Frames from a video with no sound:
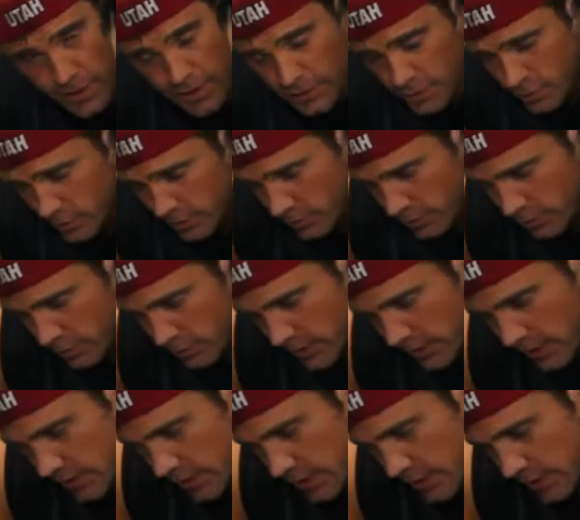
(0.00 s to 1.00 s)
So you're
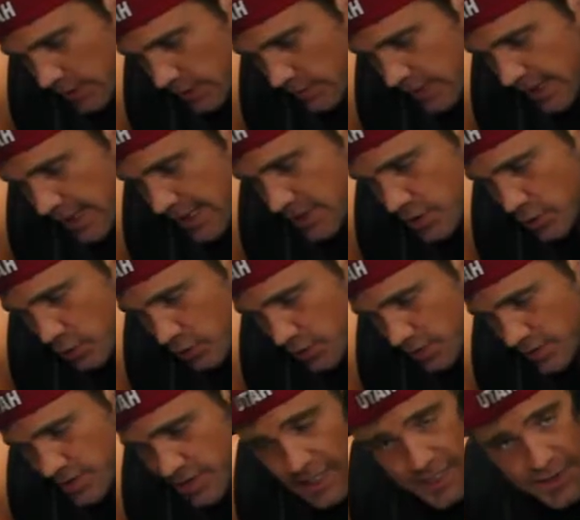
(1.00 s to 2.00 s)
doing 8
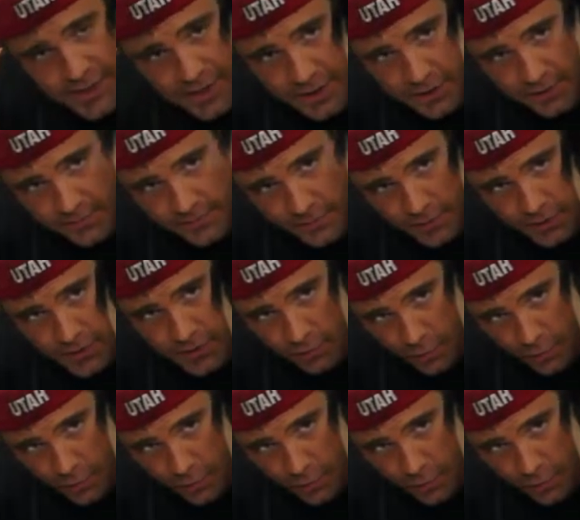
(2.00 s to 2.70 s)
total sets in your first